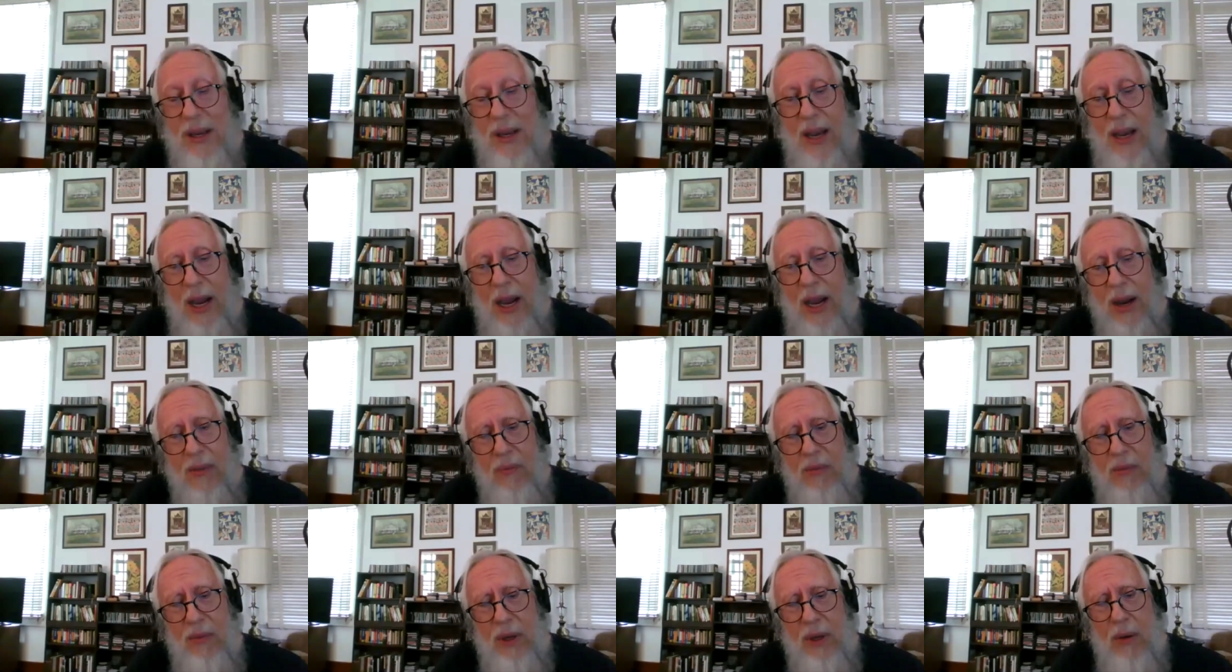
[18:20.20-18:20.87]
Uh,
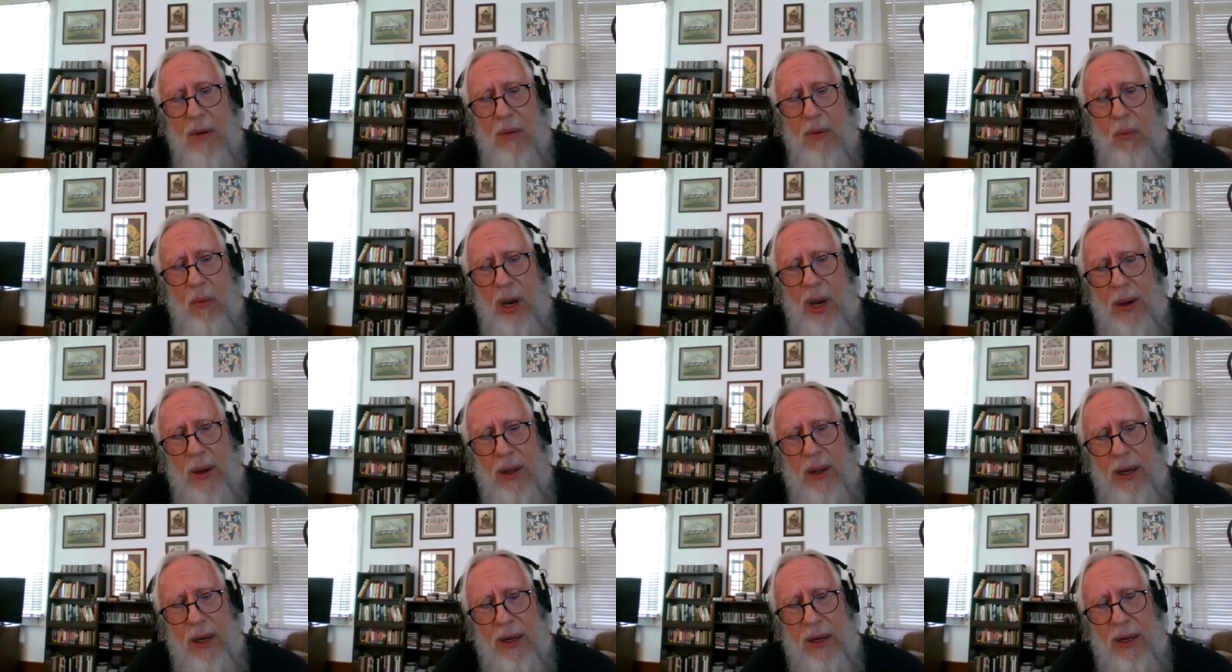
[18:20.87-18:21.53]

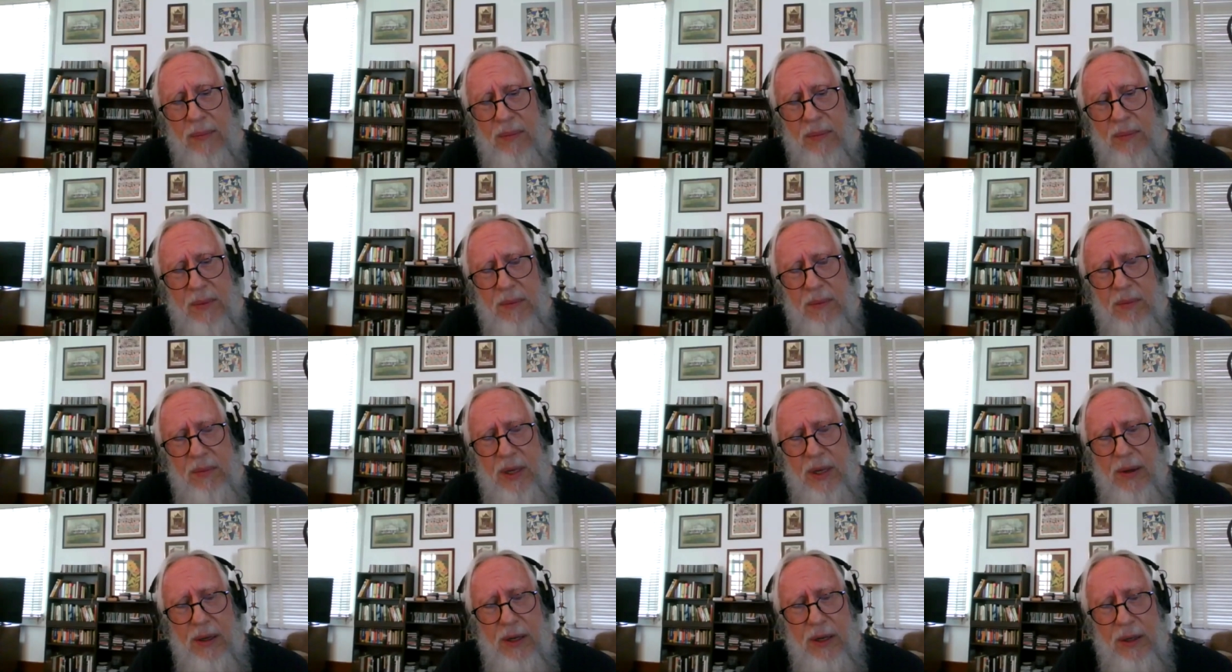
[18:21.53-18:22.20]
well, uh,
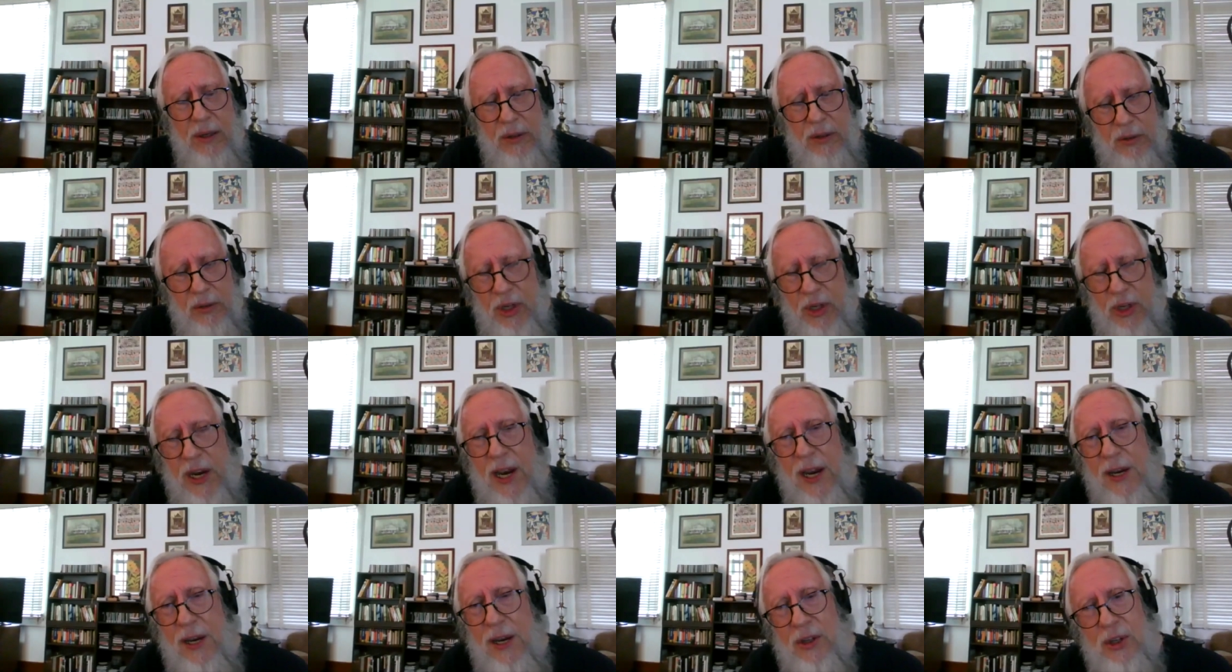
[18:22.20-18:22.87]

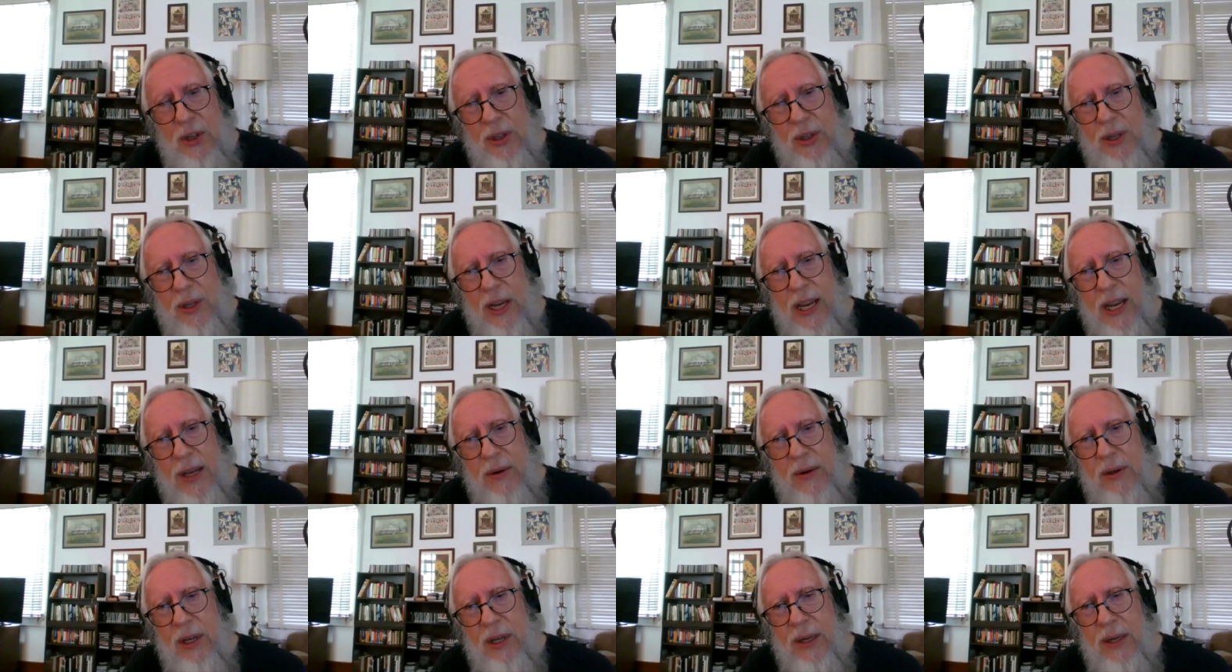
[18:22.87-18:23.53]
jazz
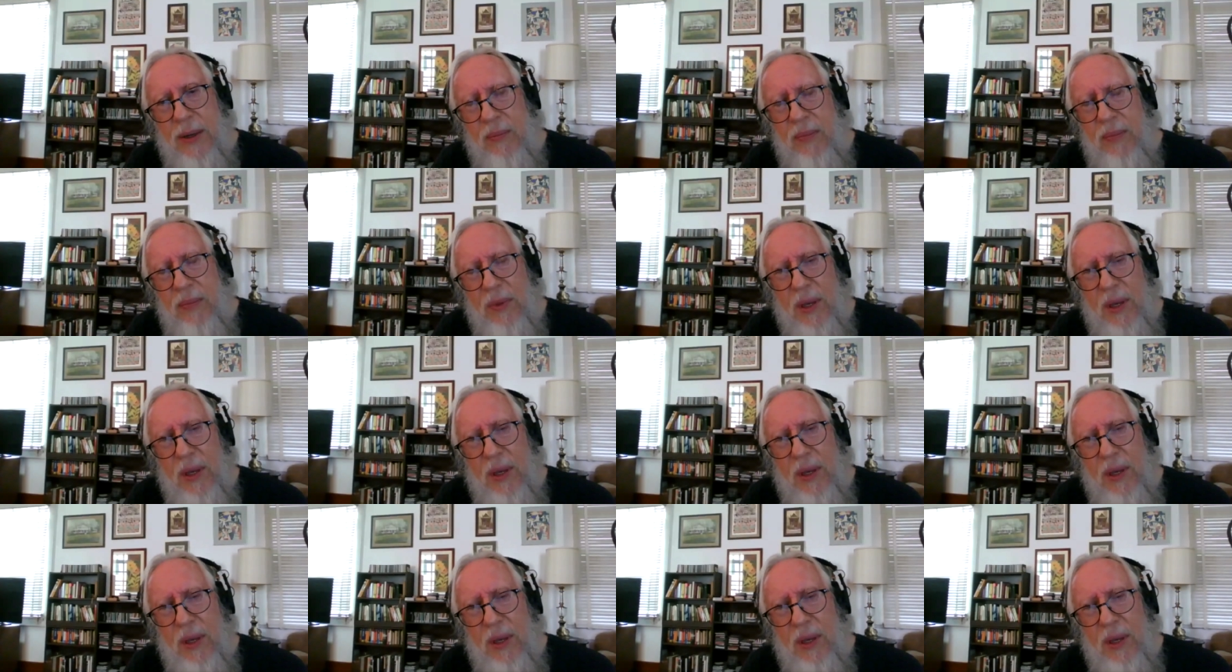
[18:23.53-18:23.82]
had uh,